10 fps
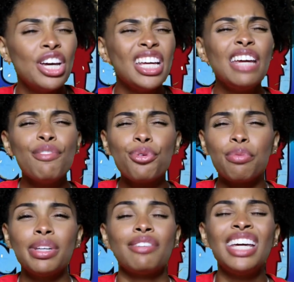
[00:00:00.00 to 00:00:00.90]
even through the
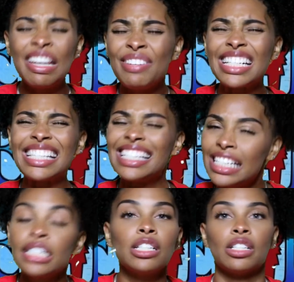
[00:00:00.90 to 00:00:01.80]
midst of it, even
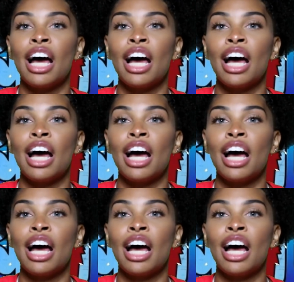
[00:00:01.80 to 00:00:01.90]
still,